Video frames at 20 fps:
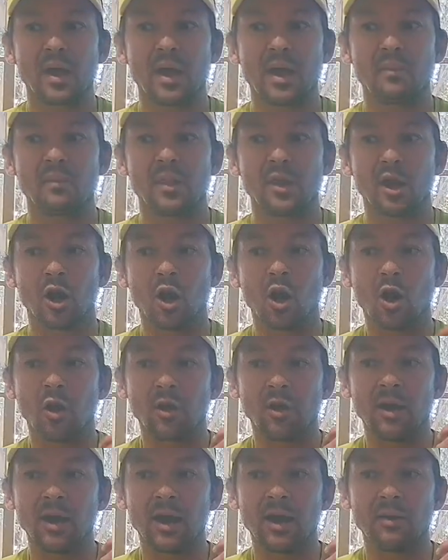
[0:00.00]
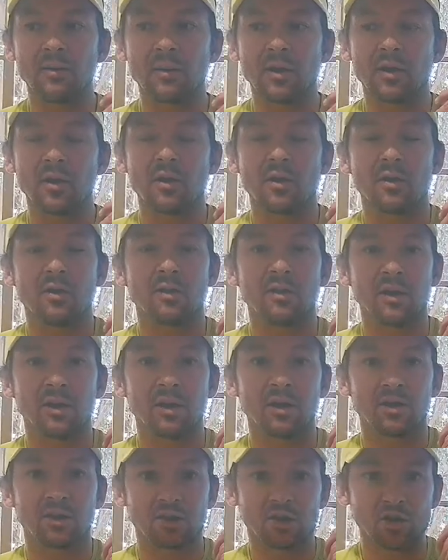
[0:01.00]
the longer
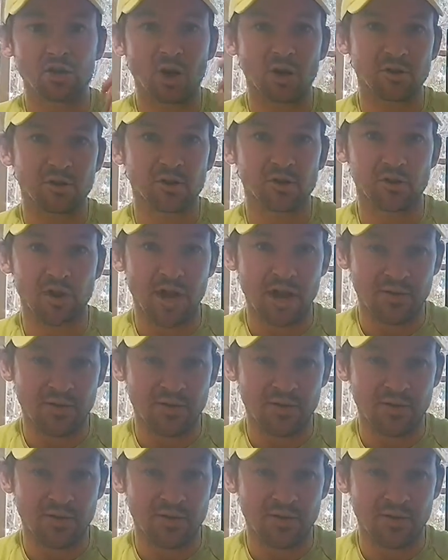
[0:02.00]
the shot that